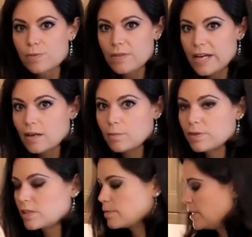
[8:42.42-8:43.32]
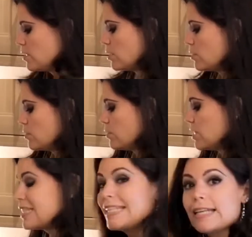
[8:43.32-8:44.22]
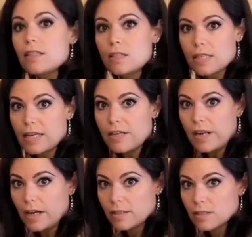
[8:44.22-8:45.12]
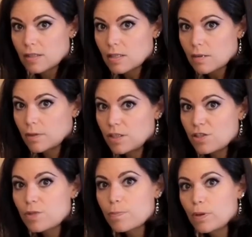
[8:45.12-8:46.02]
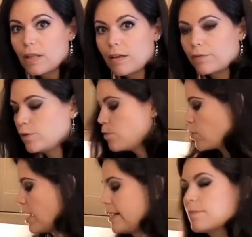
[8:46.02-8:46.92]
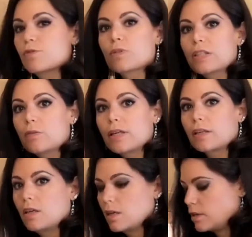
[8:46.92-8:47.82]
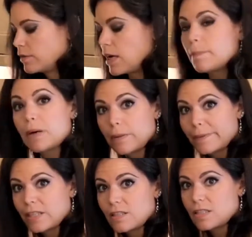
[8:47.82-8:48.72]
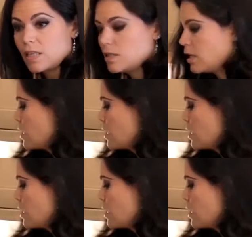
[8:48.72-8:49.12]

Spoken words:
which now brings me to seeds and nuts. I'm going to just pull out a few more items really quick. I've got pumpkin seeds